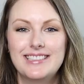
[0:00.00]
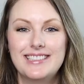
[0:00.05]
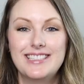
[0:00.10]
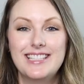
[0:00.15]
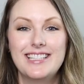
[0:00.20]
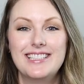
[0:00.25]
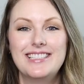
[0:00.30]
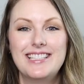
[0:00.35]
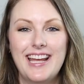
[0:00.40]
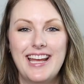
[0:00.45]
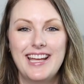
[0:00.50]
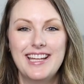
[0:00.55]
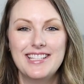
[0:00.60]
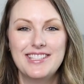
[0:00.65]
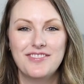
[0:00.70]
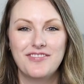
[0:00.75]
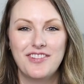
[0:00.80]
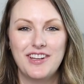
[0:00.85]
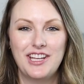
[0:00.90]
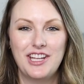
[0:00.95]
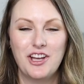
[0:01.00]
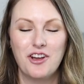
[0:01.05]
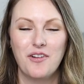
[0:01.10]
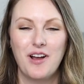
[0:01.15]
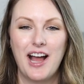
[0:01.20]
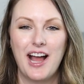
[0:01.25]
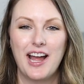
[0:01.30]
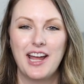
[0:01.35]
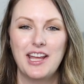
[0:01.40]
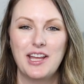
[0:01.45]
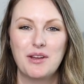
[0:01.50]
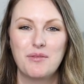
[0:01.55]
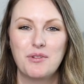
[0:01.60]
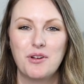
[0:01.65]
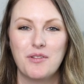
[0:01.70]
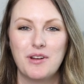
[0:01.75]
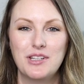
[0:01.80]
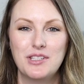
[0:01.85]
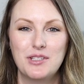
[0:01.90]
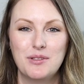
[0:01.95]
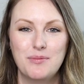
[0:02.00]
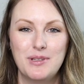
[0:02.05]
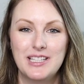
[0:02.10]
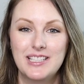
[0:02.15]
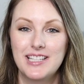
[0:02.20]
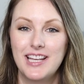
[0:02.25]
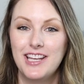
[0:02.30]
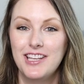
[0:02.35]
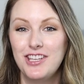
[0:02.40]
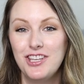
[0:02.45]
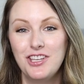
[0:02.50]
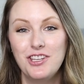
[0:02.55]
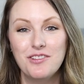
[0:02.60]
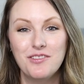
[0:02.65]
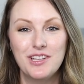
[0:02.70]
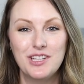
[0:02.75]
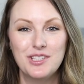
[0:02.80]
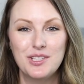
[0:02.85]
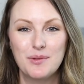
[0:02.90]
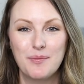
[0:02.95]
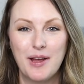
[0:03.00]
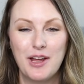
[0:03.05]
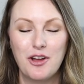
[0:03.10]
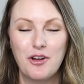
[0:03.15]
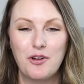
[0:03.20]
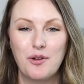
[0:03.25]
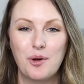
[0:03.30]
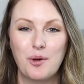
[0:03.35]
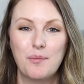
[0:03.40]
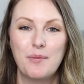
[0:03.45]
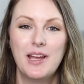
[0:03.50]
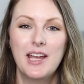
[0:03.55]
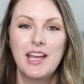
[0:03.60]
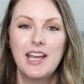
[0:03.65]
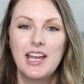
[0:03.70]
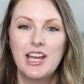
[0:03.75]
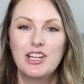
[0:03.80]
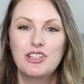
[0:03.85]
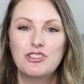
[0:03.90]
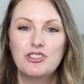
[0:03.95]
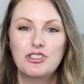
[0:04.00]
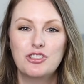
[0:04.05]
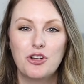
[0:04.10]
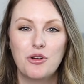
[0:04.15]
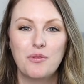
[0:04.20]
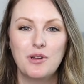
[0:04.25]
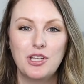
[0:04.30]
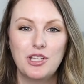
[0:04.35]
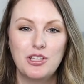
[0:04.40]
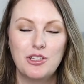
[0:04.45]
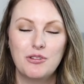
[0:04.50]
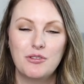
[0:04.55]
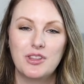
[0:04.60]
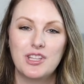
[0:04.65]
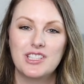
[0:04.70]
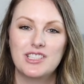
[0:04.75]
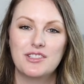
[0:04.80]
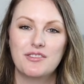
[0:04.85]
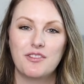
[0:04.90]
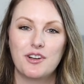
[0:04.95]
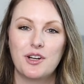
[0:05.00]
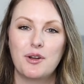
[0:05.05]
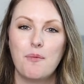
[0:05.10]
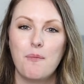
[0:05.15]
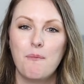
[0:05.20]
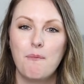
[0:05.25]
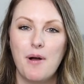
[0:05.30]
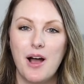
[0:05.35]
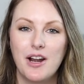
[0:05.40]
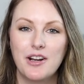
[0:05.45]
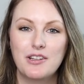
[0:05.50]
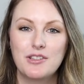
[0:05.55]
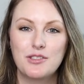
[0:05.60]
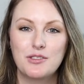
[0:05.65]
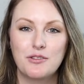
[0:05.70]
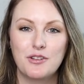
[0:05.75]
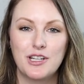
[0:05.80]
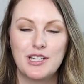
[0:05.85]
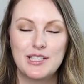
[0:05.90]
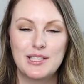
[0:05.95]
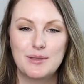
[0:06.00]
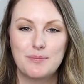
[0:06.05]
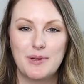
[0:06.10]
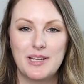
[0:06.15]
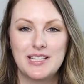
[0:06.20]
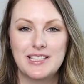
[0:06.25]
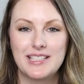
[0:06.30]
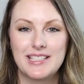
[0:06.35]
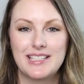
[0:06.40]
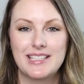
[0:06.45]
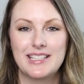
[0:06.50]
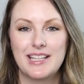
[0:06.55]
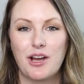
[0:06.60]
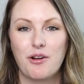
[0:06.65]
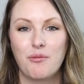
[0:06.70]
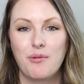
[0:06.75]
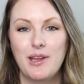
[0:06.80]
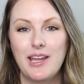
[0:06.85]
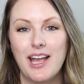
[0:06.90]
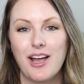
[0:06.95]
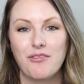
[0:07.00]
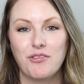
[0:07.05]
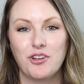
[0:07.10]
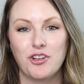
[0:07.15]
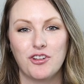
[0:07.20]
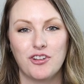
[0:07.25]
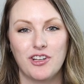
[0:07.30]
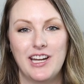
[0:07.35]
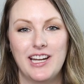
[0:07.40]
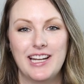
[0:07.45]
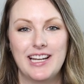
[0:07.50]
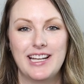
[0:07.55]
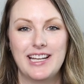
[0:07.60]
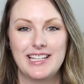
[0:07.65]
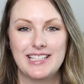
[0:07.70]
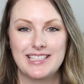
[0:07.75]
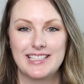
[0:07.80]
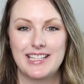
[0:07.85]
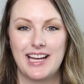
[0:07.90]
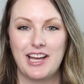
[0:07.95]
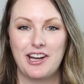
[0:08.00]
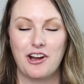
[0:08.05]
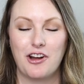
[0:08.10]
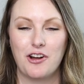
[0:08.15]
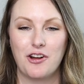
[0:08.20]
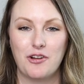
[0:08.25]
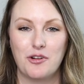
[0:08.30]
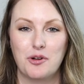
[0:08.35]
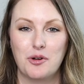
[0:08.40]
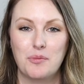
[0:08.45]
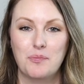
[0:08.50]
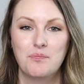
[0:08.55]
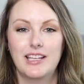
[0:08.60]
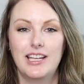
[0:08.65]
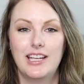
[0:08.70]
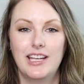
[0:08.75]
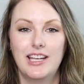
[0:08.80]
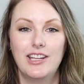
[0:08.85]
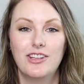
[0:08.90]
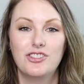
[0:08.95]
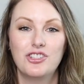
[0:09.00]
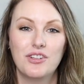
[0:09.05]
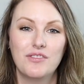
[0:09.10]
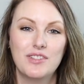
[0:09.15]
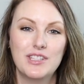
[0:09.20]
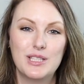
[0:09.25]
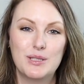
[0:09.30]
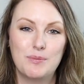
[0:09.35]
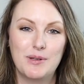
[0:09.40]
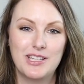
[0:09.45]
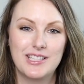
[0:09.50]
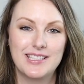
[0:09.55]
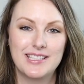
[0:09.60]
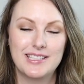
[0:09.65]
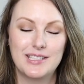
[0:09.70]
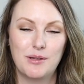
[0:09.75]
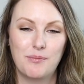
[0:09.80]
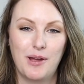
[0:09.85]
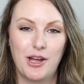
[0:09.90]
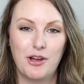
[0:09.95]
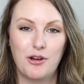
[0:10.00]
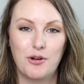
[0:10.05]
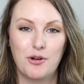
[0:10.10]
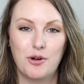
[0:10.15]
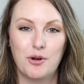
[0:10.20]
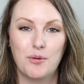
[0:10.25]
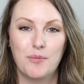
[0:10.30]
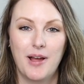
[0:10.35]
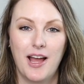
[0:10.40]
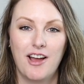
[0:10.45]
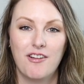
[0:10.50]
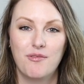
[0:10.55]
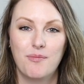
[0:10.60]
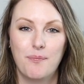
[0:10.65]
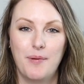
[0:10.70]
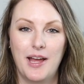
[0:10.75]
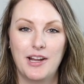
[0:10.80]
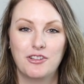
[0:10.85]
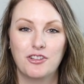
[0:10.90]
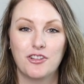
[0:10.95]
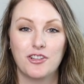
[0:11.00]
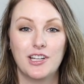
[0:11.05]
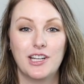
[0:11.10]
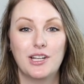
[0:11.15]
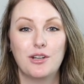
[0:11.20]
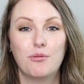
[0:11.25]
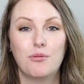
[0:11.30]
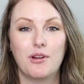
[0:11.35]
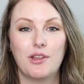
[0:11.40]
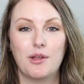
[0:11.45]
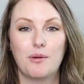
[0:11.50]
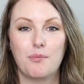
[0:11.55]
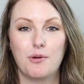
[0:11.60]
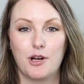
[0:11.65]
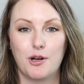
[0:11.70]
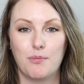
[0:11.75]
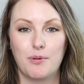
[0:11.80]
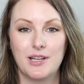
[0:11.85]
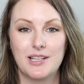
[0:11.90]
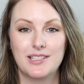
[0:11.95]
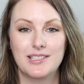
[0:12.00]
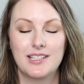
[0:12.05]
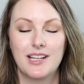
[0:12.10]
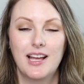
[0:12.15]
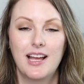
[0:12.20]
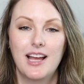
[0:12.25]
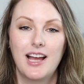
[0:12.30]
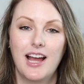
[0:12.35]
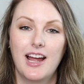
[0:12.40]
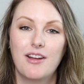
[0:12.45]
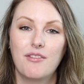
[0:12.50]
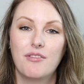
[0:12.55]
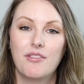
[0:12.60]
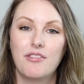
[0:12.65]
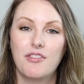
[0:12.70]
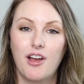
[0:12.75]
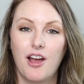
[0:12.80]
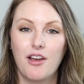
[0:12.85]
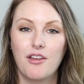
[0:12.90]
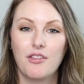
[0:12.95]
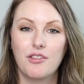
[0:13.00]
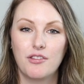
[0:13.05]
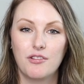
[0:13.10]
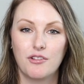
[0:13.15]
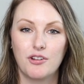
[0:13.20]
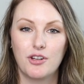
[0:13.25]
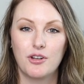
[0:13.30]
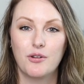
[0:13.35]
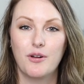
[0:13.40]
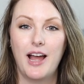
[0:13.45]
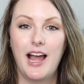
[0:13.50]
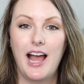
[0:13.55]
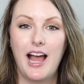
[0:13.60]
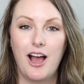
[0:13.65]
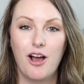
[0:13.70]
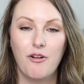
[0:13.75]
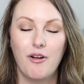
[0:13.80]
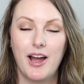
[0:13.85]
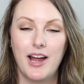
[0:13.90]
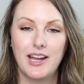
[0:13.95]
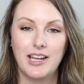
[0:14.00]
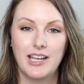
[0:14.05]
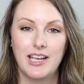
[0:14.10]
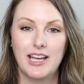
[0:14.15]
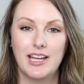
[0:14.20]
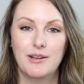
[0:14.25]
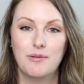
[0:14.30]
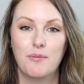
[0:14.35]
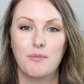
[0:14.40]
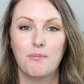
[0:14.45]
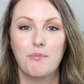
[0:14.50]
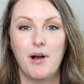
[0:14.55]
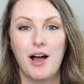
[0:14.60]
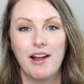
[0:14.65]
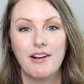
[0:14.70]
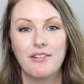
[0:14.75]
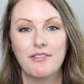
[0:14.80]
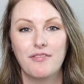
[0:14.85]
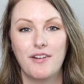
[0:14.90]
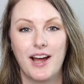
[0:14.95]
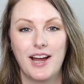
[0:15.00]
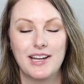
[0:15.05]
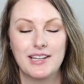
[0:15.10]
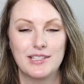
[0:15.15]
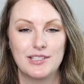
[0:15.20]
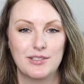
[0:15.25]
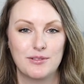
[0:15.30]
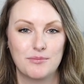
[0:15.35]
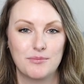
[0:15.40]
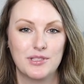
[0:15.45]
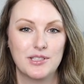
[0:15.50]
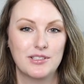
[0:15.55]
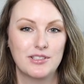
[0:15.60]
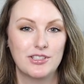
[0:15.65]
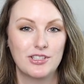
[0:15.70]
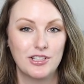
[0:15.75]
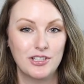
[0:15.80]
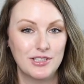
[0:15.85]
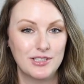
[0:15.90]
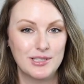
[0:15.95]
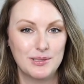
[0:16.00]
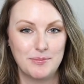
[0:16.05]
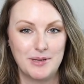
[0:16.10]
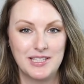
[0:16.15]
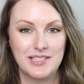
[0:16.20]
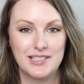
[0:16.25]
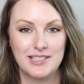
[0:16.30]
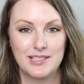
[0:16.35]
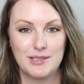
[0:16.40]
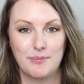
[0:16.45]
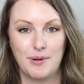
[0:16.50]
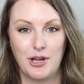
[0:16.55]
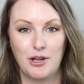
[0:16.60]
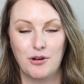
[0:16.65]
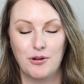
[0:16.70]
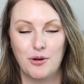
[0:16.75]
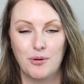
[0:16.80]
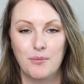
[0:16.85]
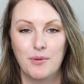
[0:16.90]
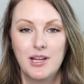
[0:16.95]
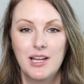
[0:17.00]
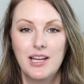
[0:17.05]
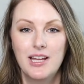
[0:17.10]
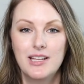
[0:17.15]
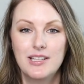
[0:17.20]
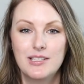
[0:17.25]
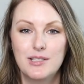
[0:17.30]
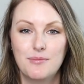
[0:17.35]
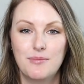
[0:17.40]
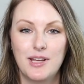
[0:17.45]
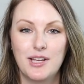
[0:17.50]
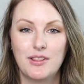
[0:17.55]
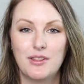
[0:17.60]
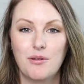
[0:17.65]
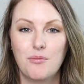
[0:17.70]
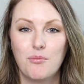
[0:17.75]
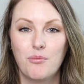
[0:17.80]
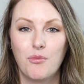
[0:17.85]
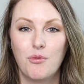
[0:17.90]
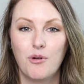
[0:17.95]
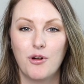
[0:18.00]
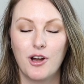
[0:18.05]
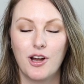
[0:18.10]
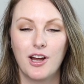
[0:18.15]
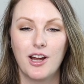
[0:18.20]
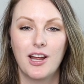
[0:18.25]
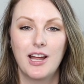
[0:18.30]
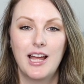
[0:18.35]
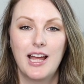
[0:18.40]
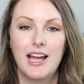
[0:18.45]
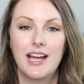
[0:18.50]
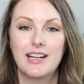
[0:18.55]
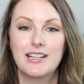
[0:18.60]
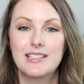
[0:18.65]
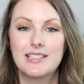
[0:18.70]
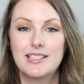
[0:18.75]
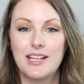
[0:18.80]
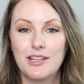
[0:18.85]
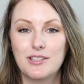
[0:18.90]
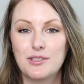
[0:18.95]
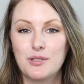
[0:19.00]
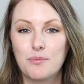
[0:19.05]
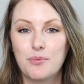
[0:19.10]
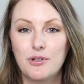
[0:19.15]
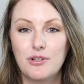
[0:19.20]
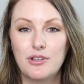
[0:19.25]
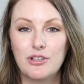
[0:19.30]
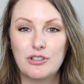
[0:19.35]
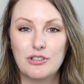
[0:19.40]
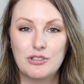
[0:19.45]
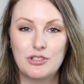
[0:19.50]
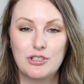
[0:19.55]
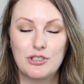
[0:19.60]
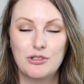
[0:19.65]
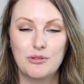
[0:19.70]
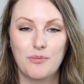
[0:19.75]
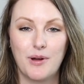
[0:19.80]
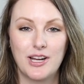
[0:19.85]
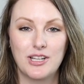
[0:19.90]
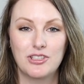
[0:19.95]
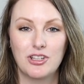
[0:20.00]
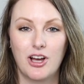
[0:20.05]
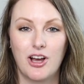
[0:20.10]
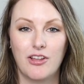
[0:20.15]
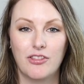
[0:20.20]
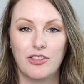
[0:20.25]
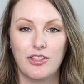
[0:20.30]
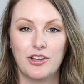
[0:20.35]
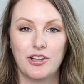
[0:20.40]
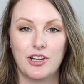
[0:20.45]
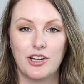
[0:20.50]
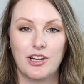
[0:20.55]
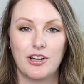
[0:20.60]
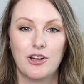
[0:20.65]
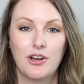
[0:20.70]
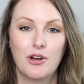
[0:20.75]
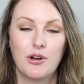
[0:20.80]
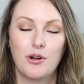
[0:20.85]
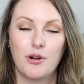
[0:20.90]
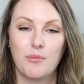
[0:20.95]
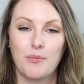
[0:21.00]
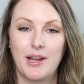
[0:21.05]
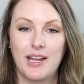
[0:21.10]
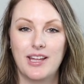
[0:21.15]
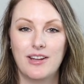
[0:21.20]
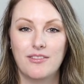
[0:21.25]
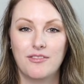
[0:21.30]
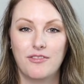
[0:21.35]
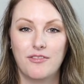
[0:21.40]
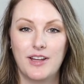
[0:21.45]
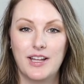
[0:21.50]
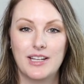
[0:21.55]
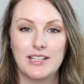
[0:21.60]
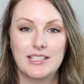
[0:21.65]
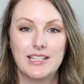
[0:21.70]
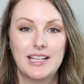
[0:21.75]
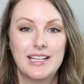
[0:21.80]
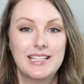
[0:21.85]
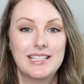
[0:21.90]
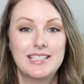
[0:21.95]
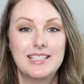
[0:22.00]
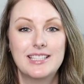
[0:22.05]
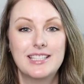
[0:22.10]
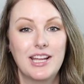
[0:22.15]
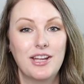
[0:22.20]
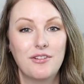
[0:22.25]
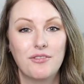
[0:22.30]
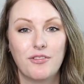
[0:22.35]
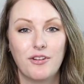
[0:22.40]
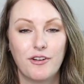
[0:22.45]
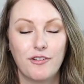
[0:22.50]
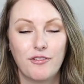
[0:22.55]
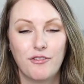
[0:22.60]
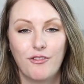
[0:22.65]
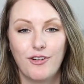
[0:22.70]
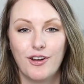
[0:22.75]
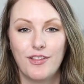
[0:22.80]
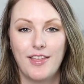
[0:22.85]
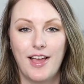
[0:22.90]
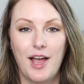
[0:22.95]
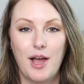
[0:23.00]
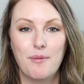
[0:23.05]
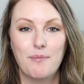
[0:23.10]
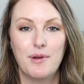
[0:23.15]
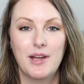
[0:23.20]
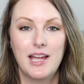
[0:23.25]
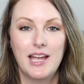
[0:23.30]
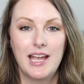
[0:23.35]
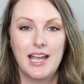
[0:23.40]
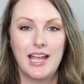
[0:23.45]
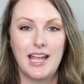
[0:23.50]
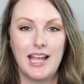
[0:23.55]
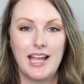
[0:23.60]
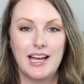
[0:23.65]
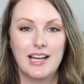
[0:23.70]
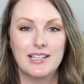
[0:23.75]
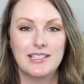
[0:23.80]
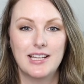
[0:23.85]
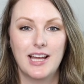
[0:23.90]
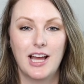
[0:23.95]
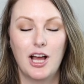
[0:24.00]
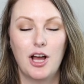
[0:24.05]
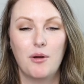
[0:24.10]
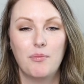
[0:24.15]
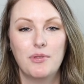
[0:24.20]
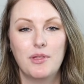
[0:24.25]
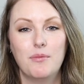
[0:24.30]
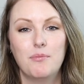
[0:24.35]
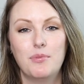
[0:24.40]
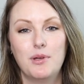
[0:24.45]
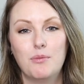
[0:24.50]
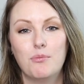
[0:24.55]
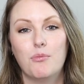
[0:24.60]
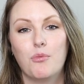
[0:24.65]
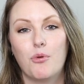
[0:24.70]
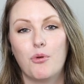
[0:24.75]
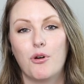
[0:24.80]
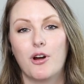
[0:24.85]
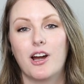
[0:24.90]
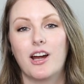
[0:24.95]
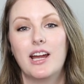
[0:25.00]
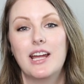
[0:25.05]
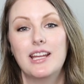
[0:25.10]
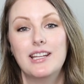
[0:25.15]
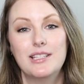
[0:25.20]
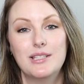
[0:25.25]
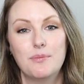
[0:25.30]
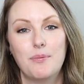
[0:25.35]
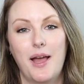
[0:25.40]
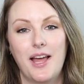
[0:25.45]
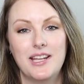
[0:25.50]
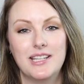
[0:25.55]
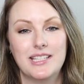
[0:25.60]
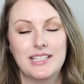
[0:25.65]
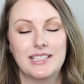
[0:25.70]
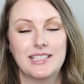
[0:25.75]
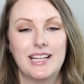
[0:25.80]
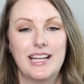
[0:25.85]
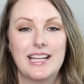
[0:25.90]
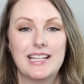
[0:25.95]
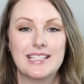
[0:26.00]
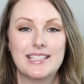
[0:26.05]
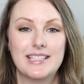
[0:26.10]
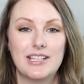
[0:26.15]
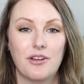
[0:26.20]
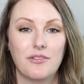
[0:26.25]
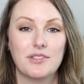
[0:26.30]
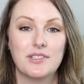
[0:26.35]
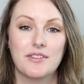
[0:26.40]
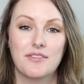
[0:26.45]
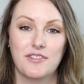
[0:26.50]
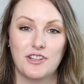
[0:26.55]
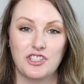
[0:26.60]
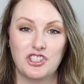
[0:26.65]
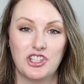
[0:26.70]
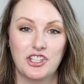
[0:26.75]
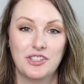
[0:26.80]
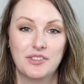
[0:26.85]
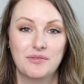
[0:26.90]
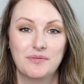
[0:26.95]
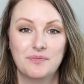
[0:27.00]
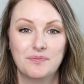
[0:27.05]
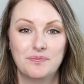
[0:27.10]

Today's video I am going to be taking you into my home and showing you the different Montessori spaces that we have created inside our home. Each of the spaces in my home have been created with a purpose. I have thought through how I can modify some certain spaces in my home to make them more accessible to my toddler or my infant, safer for them, and to help them be more independent and self-sufficient.